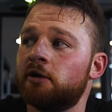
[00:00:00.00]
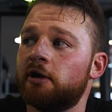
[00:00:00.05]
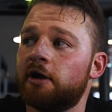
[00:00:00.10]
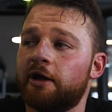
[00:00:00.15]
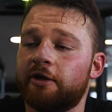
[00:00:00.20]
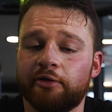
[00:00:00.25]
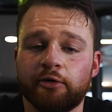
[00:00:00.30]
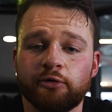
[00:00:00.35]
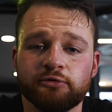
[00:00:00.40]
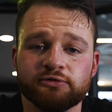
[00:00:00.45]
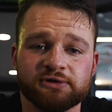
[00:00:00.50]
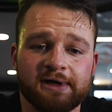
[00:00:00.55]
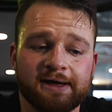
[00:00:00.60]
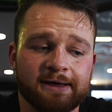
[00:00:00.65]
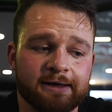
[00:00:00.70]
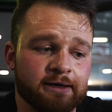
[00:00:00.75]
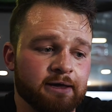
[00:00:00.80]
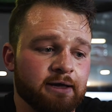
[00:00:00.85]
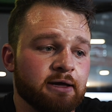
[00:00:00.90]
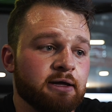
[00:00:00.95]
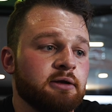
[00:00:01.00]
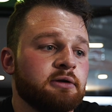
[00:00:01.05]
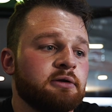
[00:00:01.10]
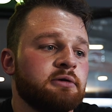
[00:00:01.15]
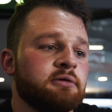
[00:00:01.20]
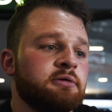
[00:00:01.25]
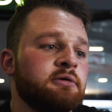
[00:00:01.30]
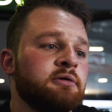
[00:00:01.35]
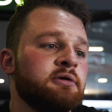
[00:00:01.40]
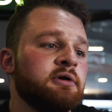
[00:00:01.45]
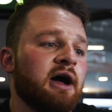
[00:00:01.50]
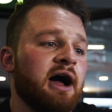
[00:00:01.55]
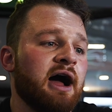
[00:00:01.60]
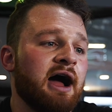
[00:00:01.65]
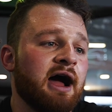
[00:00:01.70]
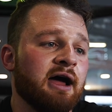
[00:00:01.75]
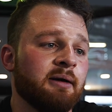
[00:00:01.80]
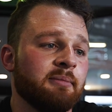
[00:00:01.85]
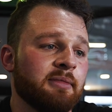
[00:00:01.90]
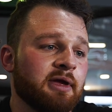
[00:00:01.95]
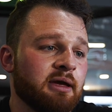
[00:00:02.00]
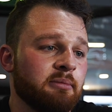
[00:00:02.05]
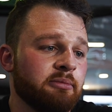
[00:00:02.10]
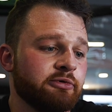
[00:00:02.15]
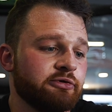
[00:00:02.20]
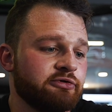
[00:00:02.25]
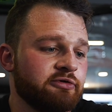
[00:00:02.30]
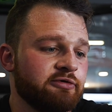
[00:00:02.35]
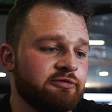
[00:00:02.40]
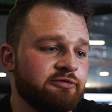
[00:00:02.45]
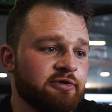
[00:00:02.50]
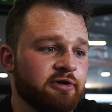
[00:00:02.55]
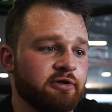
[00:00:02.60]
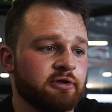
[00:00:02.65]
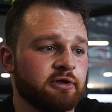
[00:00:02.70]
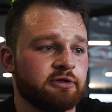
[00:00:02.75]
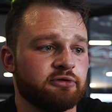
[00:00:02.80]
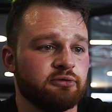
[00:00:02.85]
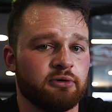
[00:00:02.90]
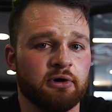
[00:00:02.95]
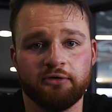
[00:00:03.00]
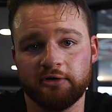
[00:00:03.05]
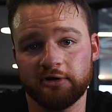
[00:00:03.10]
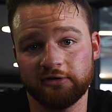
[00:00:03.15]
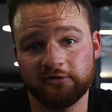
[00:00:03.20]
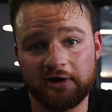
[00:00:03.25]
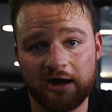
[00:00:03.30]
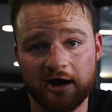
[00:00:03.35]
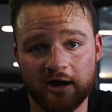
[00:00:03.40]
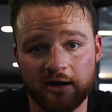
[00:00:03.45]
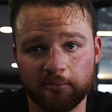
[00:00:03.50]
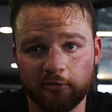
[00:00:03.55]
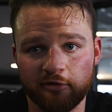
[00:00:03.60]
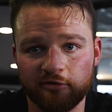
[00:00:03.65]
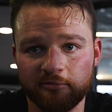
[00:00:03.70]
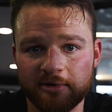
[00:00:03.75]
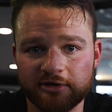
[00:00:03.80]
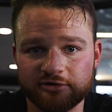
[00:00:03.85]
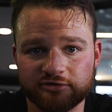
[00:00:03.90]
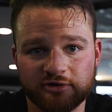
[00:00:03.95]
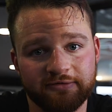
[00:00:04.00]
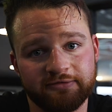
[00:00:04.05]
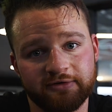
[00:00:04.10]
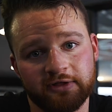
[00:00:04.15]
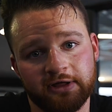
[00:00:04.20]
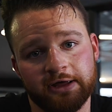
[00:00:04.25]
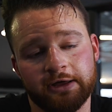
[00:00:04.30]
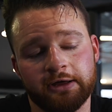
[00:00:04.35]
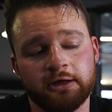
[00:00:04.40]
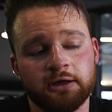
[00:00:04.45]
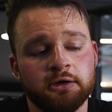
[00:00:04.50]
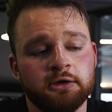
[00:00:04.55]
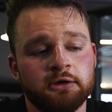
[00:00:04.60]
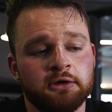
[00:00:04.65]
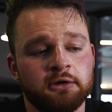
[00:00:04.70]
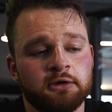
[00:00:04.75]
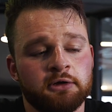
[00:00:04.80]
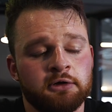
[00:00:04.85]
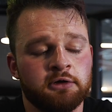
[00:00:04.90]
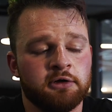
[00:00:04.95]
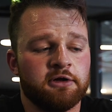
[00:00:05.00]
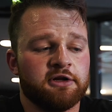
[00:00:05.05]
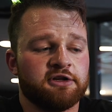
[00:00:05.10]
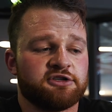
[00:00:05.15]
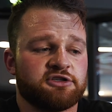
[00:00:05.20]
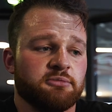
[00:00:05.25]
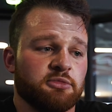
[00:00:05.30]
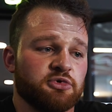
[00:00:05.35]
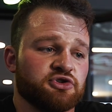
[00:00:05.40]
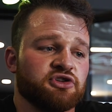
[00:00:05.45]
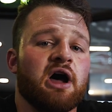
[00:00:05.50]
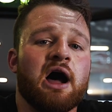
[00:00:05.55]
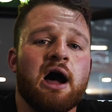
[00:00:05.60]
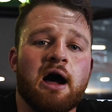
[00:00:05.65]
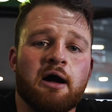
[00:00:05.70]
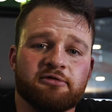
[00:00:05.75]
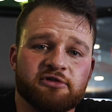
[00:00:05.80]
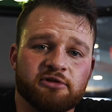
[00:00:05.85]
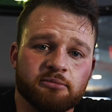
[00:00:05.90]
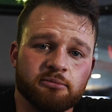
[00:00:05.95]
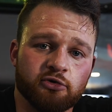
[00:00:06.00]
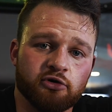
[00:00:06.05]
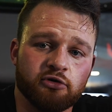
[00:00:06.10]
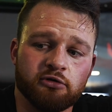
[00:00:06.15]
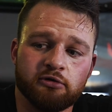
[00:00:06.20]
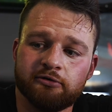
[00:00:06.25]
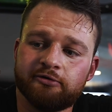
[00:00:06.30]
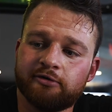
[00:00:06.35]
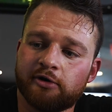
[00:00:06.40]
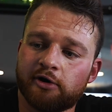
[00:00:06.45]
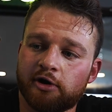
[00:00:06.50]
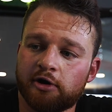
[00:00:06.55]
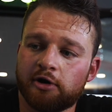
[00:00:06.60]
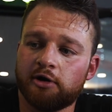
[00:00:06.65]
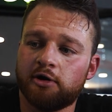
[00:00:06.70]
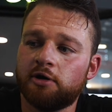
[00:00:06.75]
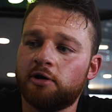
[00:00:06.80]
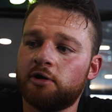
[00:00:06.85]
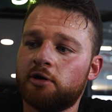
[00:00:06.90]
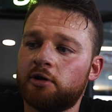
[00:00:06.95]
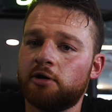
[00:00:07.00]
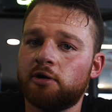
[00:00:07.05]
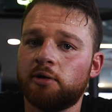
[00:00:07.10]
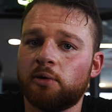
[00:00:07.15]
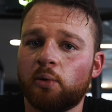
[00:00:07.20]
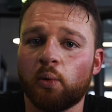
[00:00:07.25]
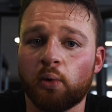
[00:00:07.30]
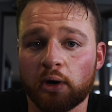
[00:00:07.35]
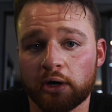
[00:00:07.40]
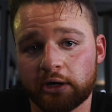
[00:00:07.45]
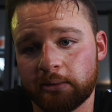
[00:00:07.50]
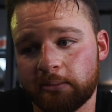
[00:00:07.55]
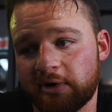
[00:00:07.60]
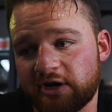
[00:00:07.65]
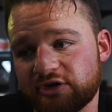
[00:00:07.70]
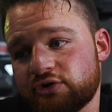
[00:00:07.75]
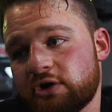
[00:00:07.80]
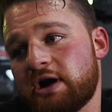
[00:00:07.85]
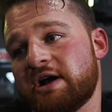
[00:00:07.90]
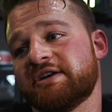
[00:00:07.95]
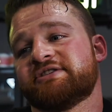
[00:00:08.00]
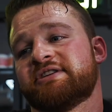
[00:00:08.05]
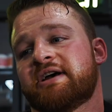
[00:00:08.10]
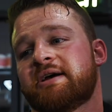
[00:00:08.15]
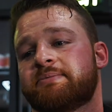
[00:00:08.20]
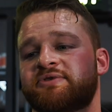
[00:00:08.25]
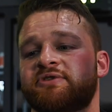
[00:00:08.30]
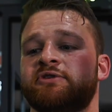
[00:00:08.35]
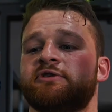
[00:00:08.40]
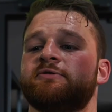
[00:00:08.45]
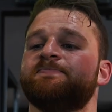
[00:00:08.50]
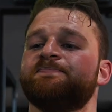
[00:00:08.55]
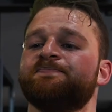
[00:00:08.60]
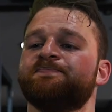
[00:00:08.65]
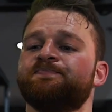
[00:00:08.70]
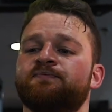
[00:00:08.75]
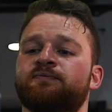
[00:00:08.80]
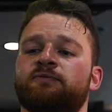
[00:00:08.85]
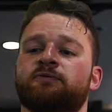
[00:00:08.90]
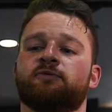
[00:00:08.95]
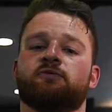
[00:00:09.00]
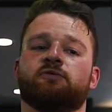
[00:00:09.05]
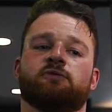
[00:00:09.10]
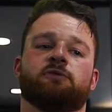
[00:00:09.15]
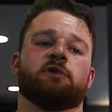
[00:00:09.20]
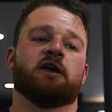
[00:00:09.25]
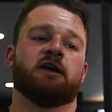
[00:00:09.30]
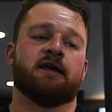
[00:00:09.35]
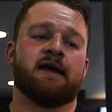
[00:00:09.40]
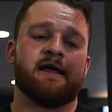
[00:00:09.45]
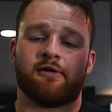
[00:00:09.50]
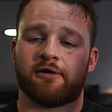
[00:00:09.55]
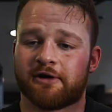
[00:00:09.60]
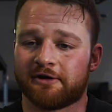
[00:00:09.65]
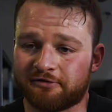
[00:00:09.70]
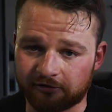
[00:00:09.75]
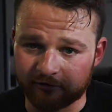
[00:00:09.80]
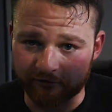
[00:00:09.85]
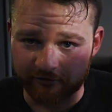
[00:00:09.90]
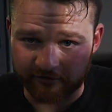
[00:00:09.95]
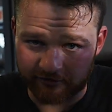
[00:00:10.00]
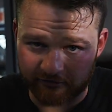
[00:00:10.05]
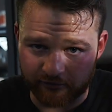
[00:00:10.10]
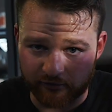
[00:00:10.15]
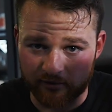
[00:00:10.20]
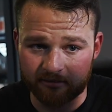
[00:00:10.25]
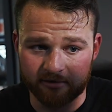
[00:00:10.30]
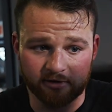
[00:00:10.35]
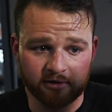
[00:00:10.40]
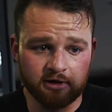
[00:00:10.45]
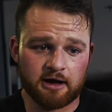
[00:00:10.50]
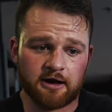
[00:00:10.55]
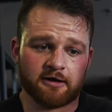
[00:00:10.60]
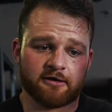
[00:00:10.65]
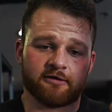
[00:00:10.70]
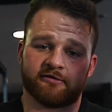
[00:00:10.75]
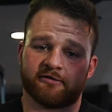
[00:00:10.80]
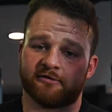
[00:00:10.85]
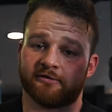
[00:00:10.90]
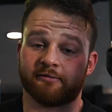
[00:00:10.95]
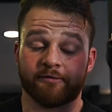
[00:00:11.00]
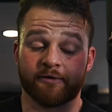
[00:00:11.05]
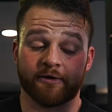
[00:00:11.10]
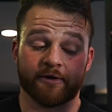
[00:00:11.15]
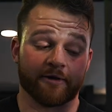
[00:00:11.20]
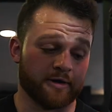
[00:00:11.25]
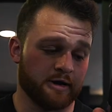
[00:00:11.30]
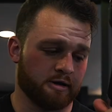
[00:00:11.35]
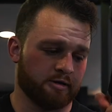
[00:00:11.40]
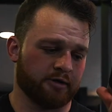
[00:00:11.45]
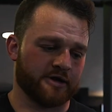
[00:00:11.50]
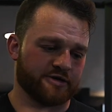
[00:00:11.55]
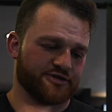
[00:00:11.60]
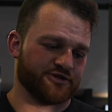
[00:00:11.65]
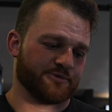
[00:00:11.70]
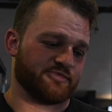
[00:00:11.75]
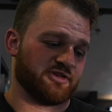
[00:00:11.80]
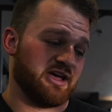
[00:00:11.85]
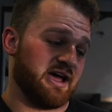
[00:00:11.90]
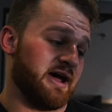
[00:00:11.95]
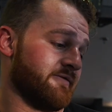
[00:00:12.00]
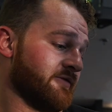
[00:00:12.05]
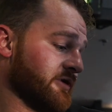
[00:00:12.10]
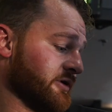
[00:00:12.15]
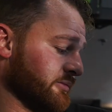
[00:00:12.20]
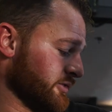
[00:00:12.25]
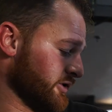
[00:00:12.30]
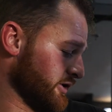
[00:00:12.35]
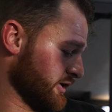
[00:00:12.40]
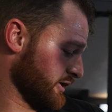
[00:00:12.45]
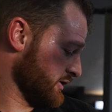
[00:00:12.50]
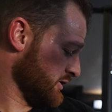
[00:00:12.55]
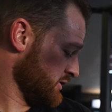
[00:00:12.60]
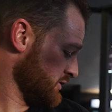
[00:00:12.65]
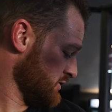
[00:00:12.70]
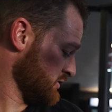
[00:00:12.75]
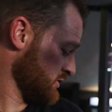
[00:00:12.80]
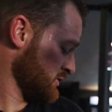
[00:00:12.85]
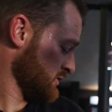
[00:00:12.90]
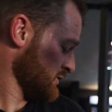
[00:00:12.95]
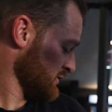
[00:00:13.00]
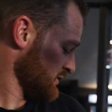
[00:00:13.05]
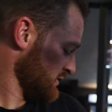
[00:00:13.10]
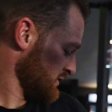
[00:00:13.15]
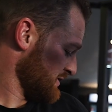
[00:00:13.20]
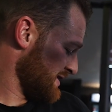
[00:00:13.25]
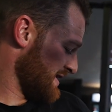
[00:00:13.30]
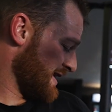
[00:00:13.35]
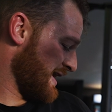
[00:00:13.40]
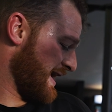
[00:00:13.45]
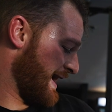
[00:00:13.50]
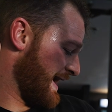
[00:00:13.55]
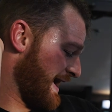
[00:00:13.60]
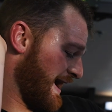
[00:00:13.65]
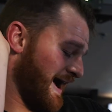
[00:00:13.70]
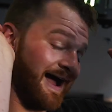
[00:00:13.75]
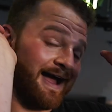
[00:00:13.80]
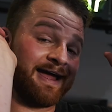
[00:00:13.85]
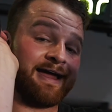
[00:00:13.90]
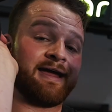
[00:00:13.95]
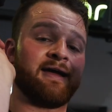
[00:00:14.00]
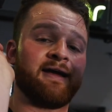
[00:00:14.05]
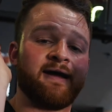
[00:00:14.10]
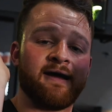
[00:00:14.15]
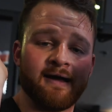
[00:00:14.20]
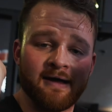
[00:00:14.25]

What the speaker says: and those like it, I'm able to feel it throughout the entire movement. So I feel like it's the most optimal for working my triceps. And I don't get to use this equipment a lot because really not a lot of gyms have it, but I